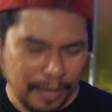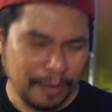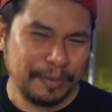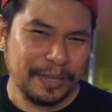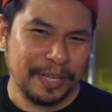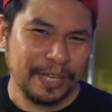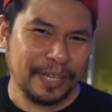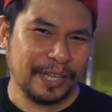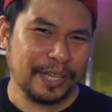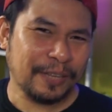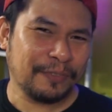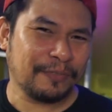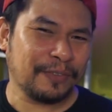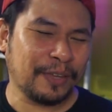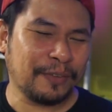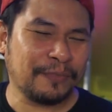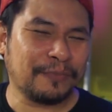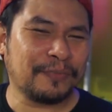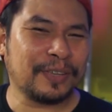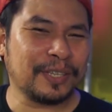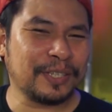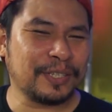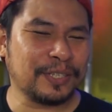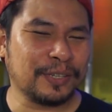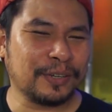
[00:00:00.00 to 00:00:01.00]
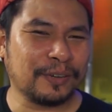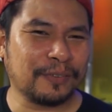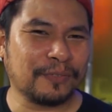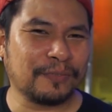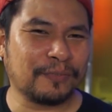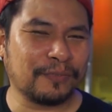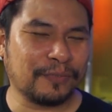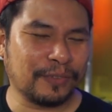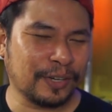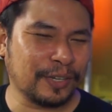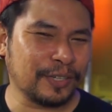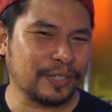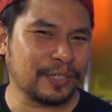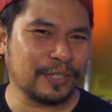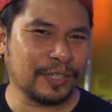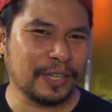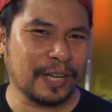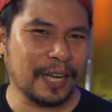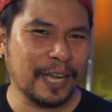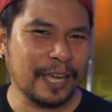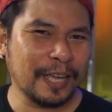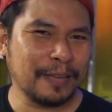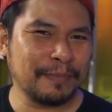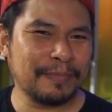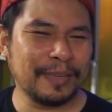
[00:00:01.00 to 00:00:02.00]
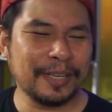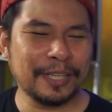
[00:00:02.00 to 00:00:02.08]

I mean, if it's your first time